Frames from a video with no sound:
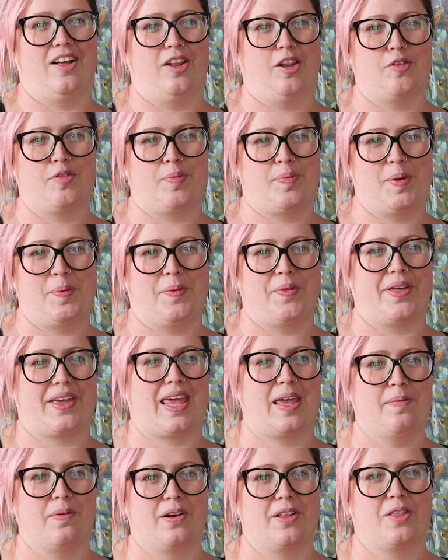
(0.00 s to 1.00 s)
in all of the people
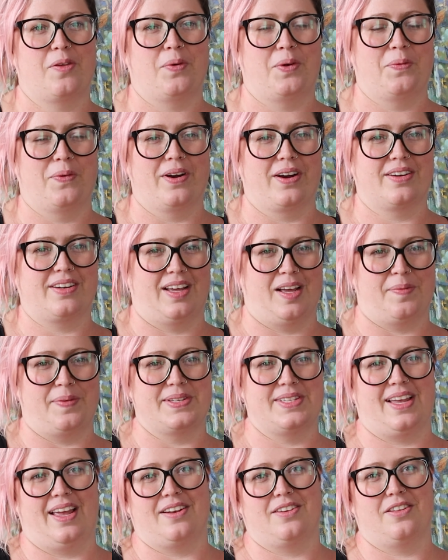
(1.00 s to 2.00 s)
that came out of the woodwork to help
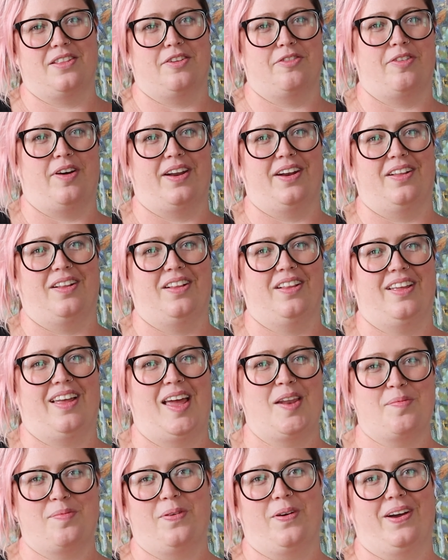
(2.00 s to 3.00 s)
us get to the final
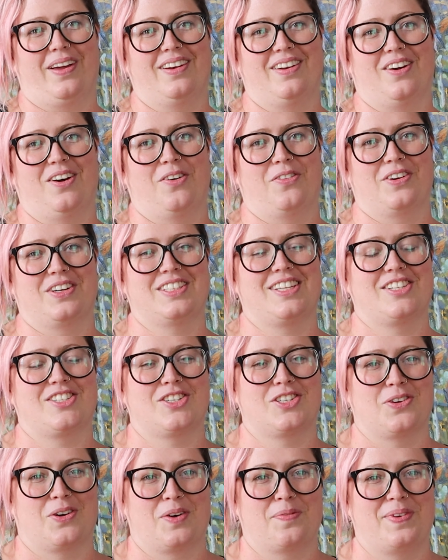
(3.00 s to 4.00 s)
endpoint over such
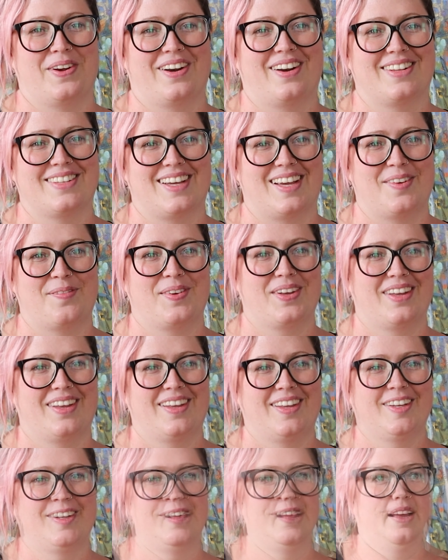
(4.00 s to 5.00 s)
a short period of time.
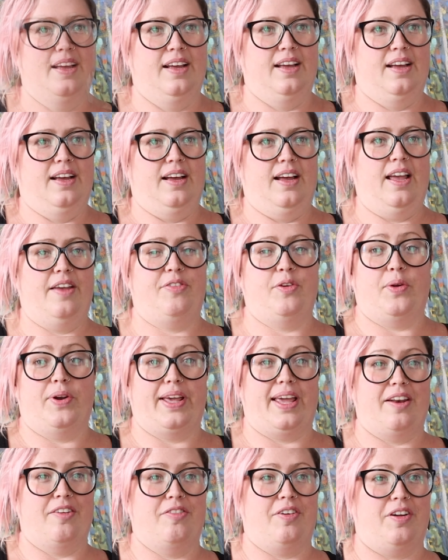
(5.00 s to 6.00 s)
If you want to
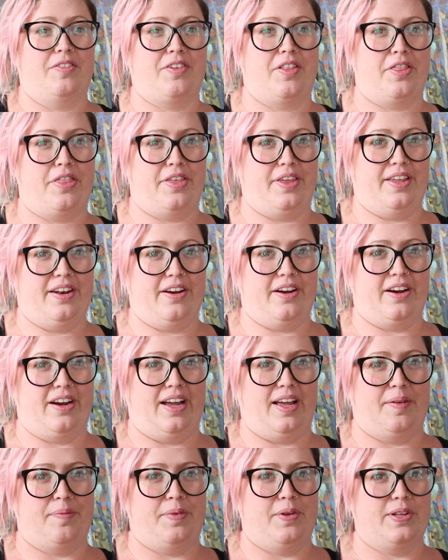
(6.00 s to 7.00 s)
get involved in theatre,
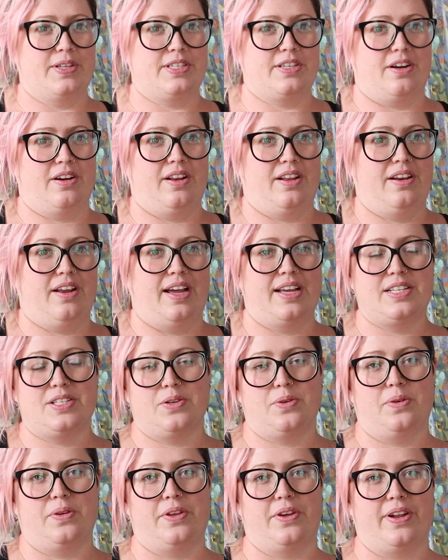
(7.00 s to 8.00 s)
um, you can start in high
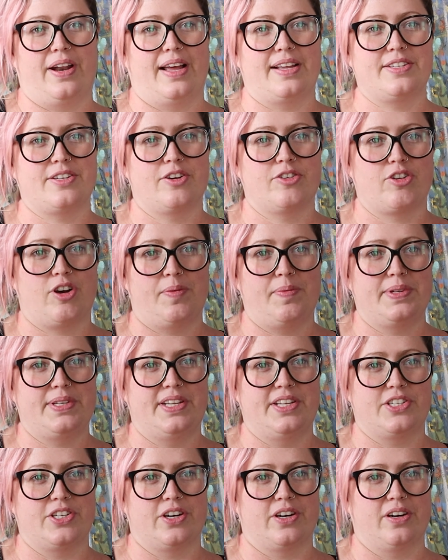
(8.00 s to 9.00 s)
school. You can ask your drama
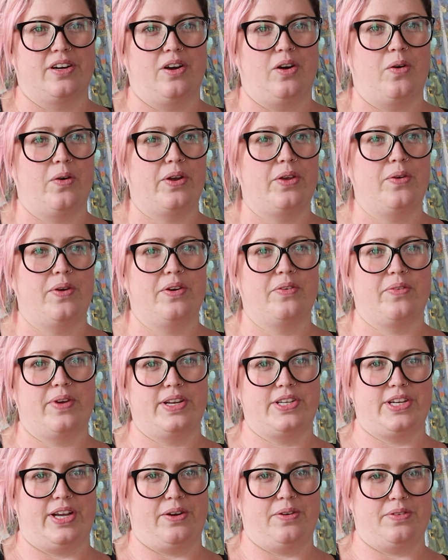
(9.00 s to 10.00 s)
teacher, or you can reach
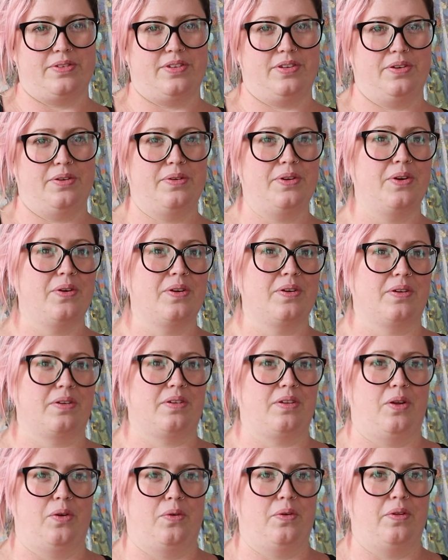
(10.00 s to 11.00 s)
out to your
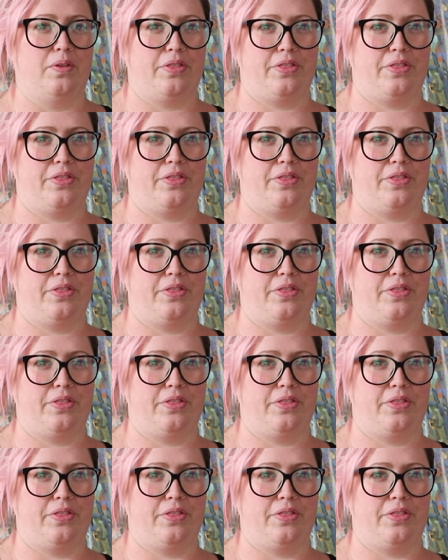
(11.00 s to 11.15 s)
local